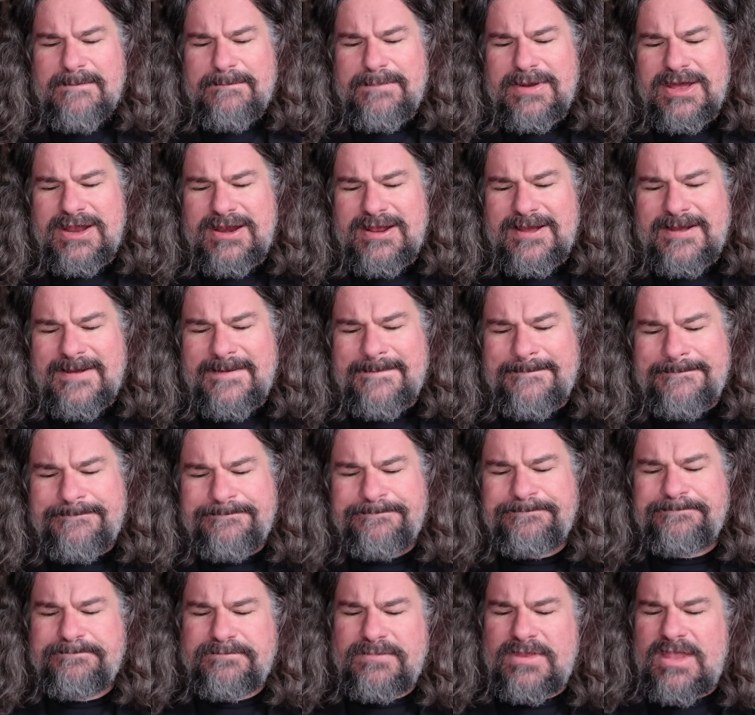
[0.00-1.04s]
But
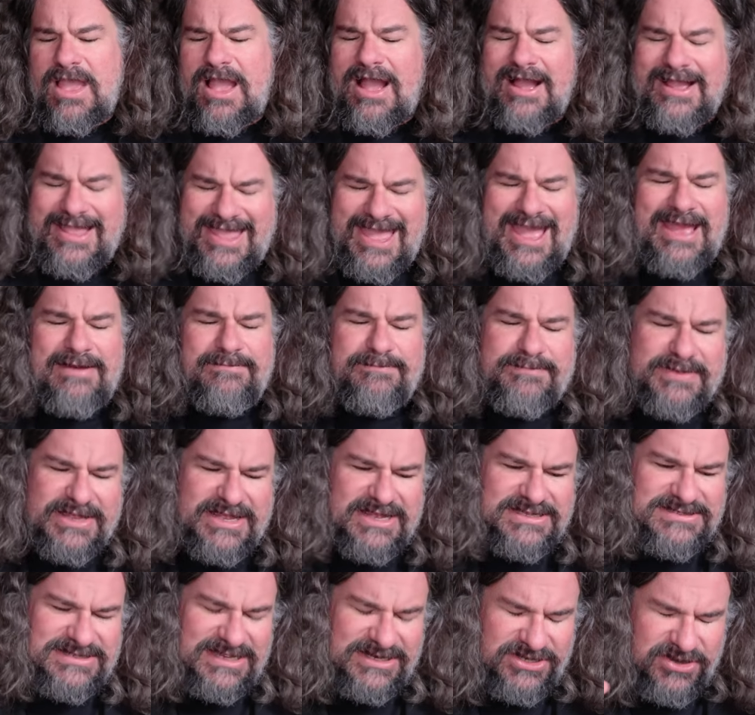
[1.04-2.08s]
again,
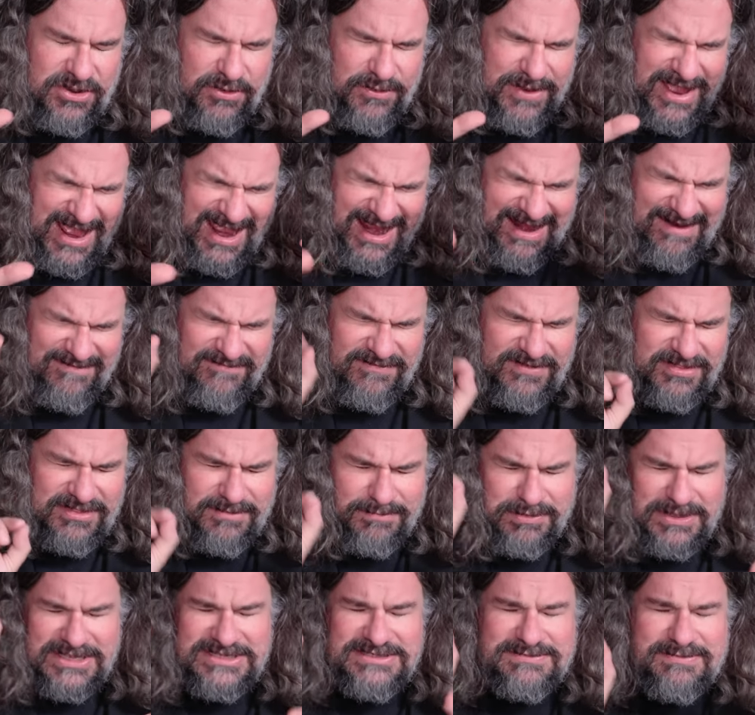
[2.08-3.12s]
because I know
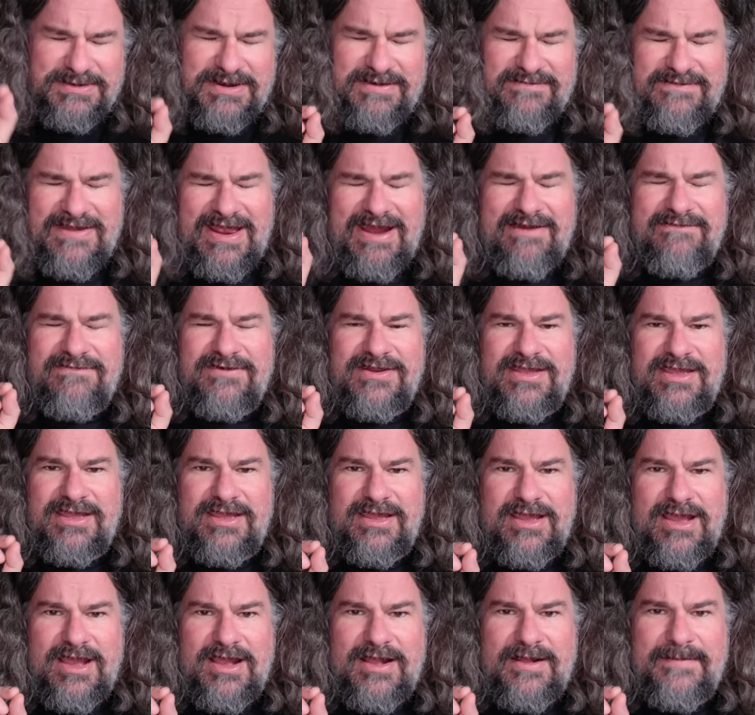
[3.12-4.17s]
the placement of
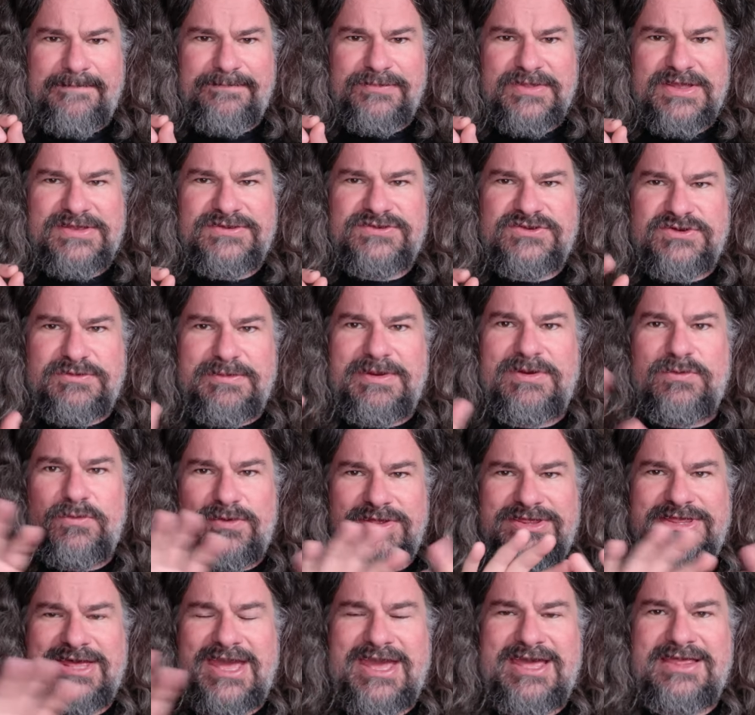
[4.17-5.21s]
every instrument
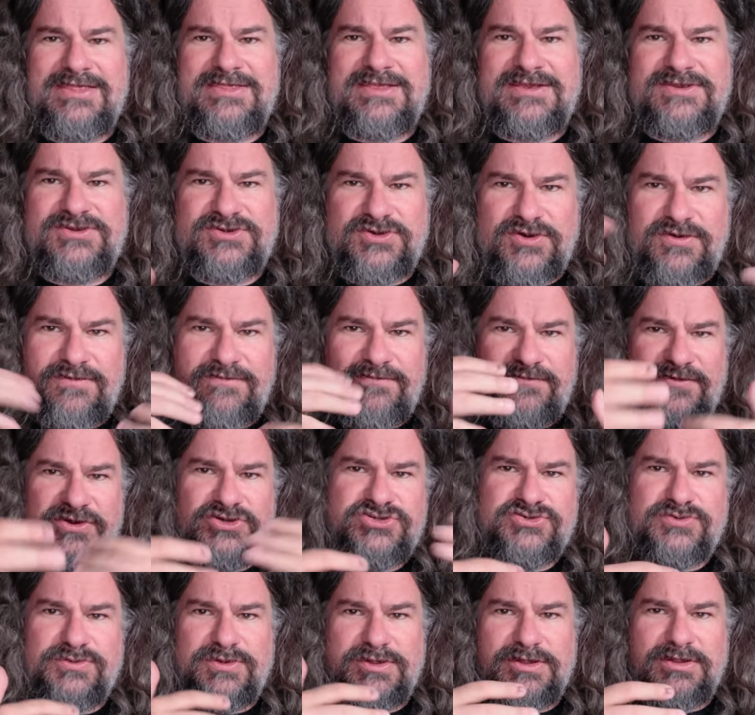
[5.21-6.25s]
within this sort of
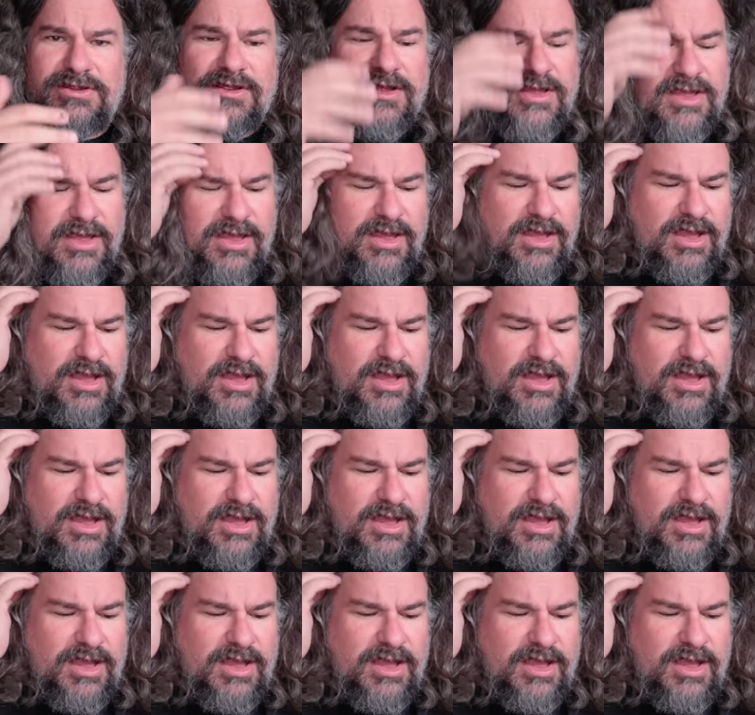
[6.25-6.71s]
virtual